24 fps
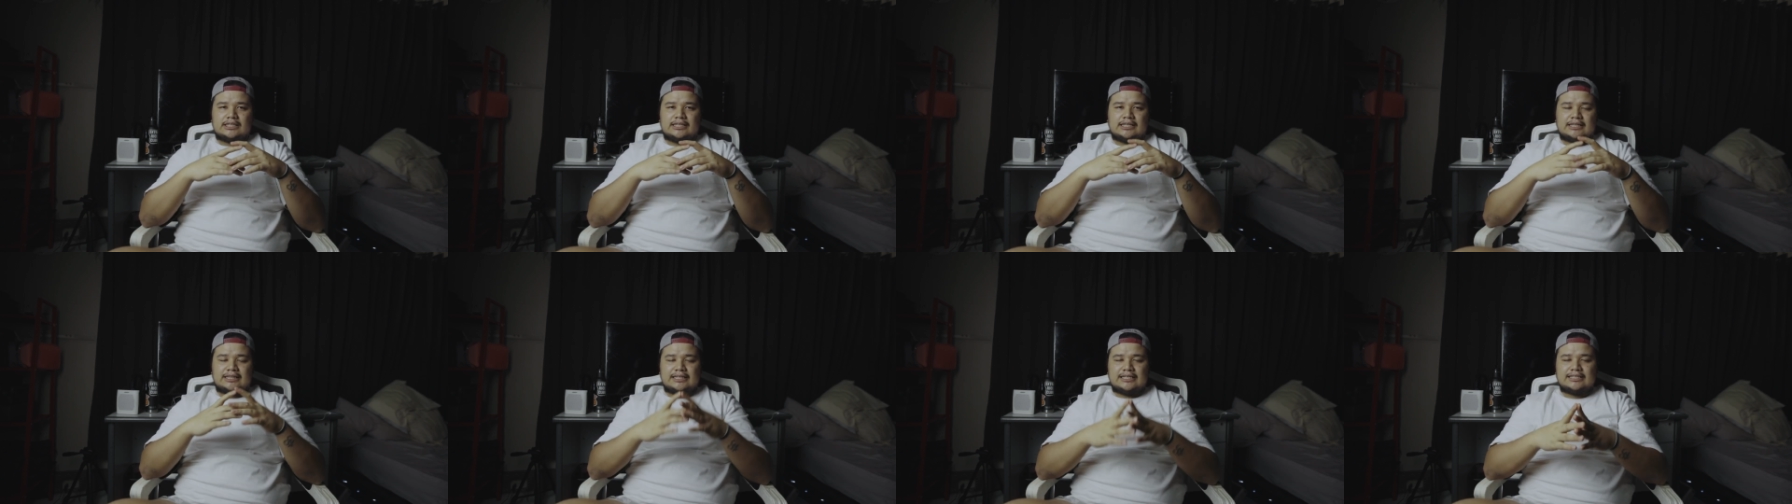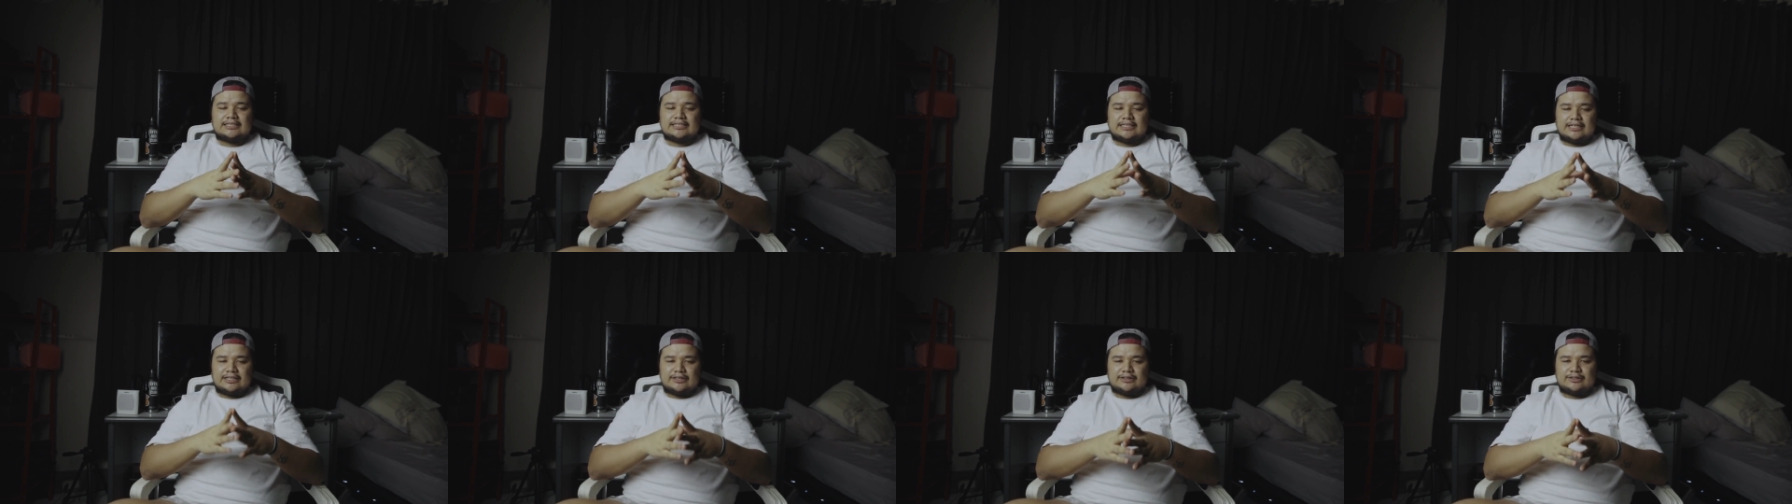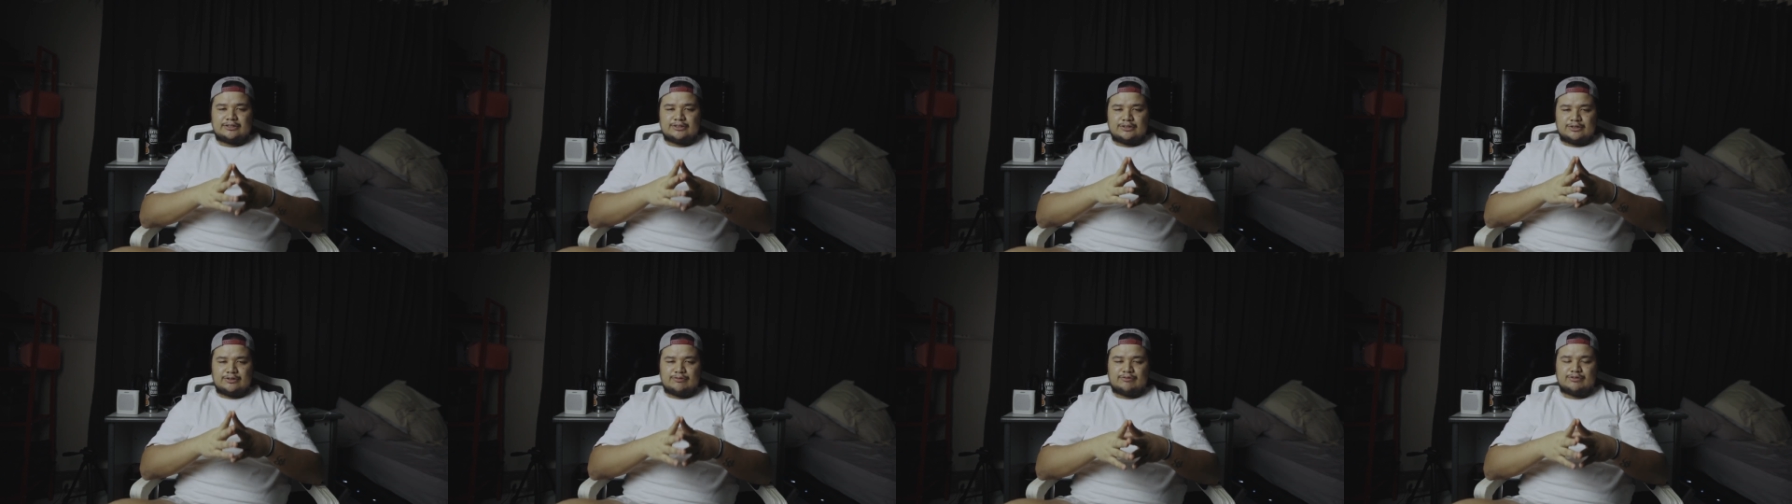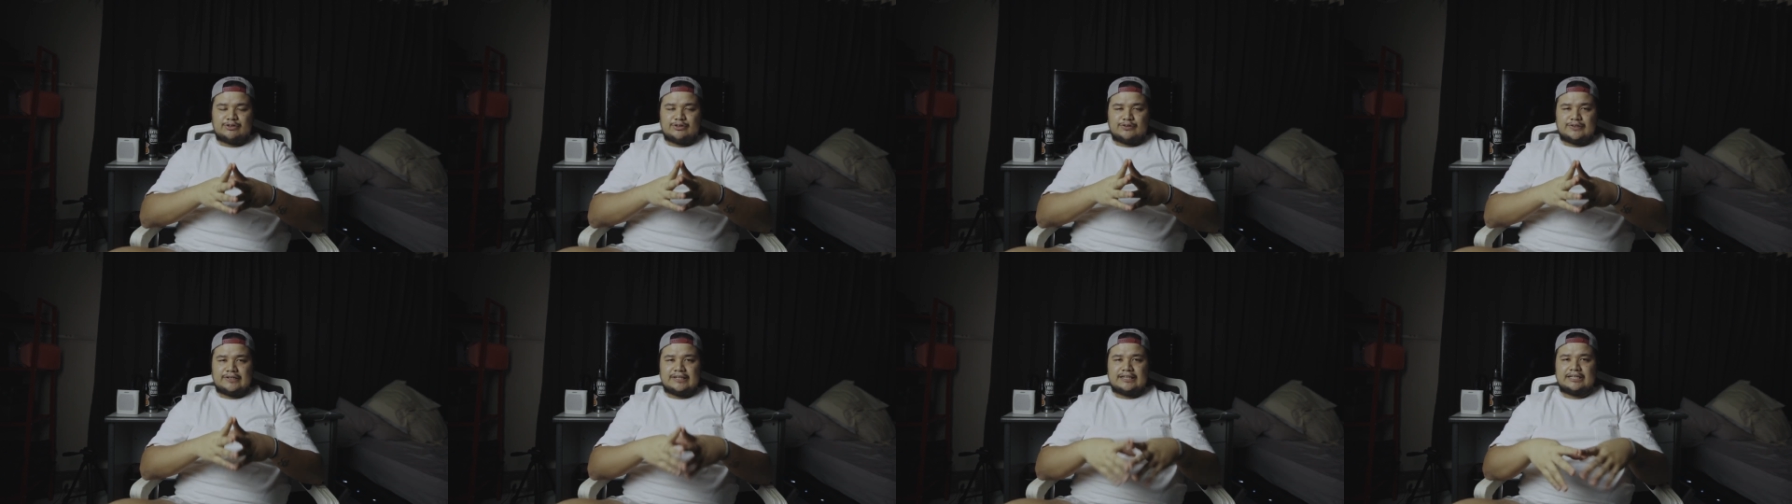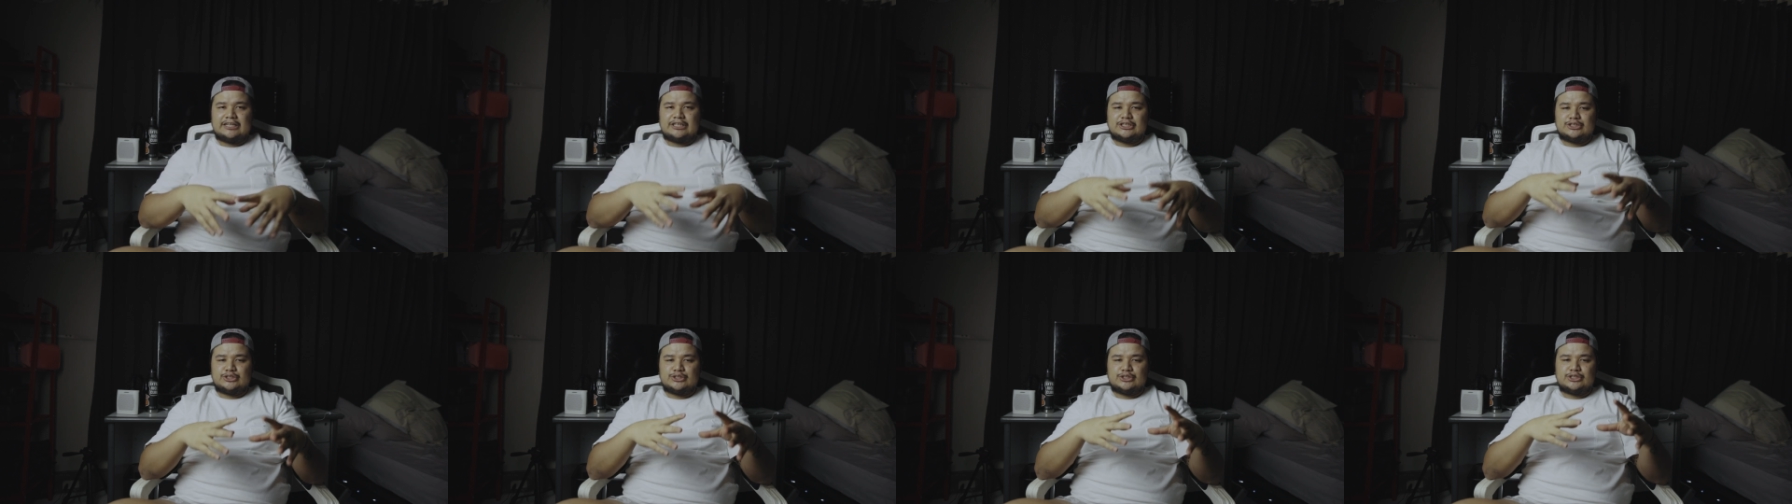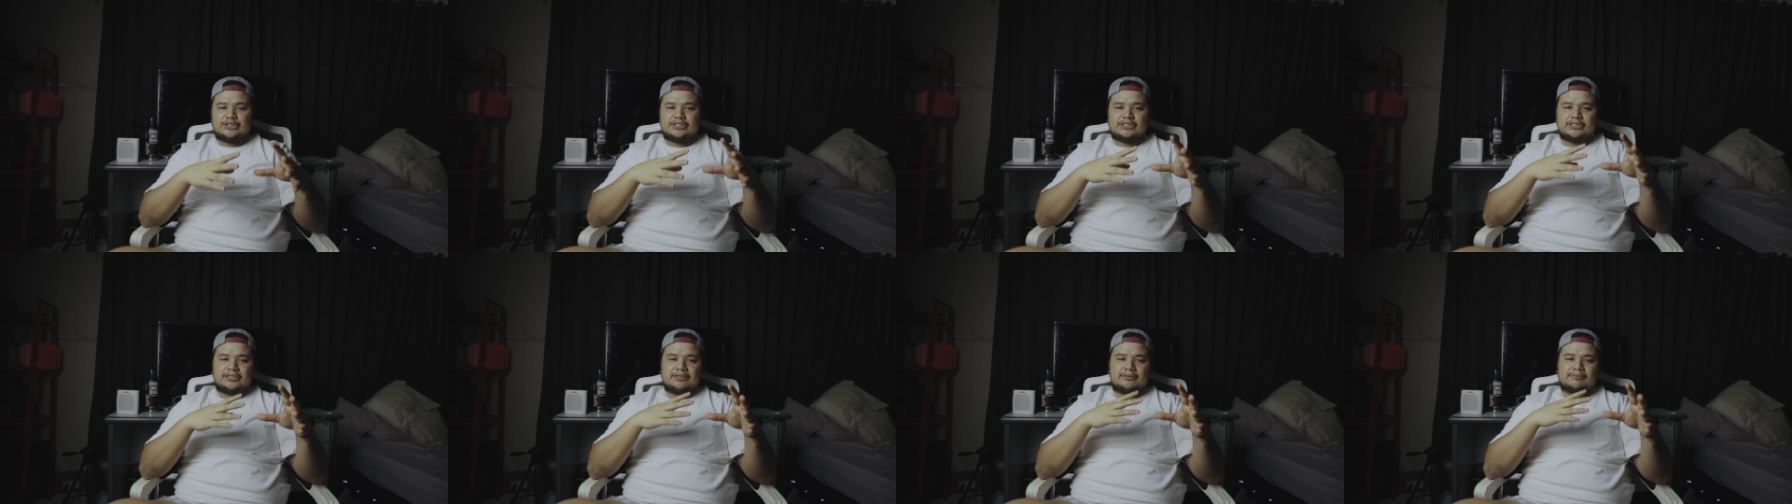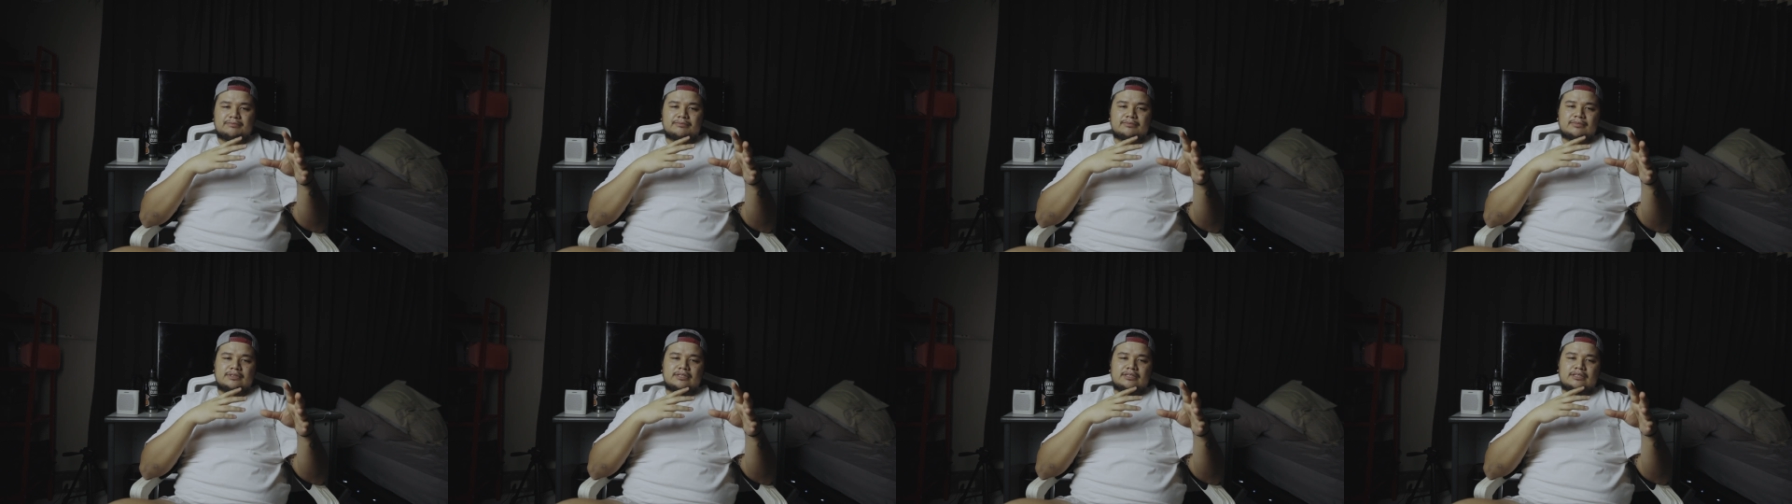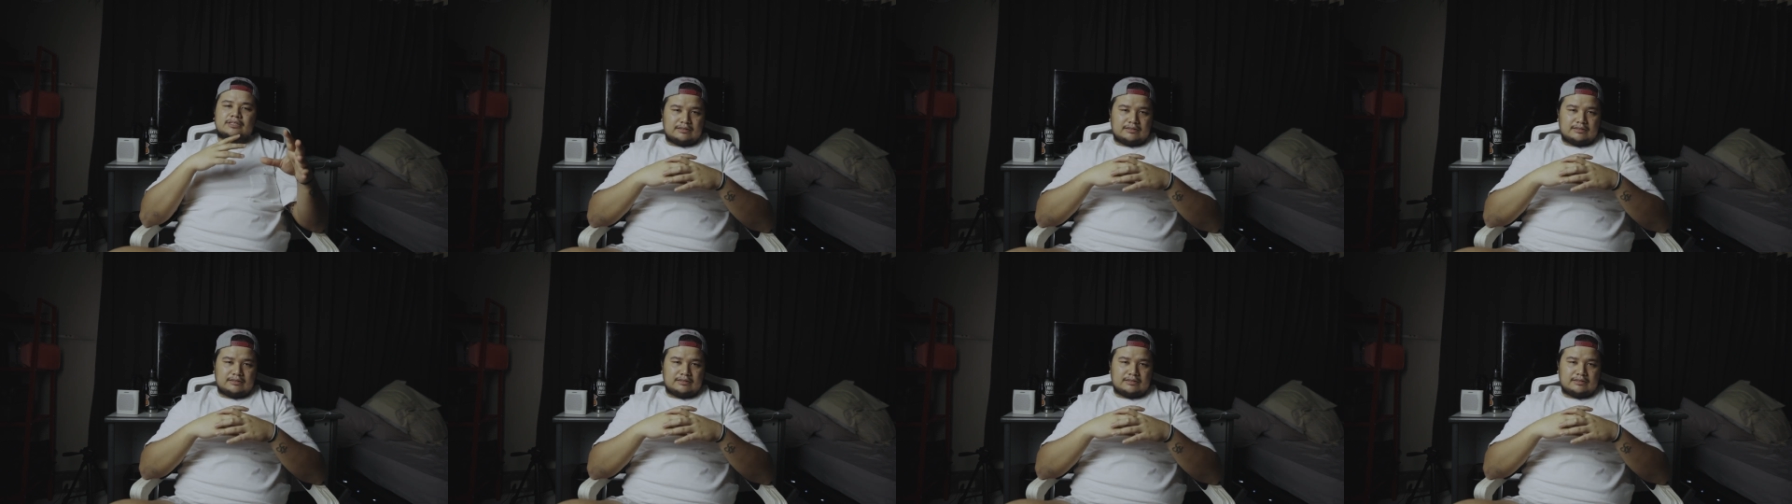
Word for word: at the center of your relationship.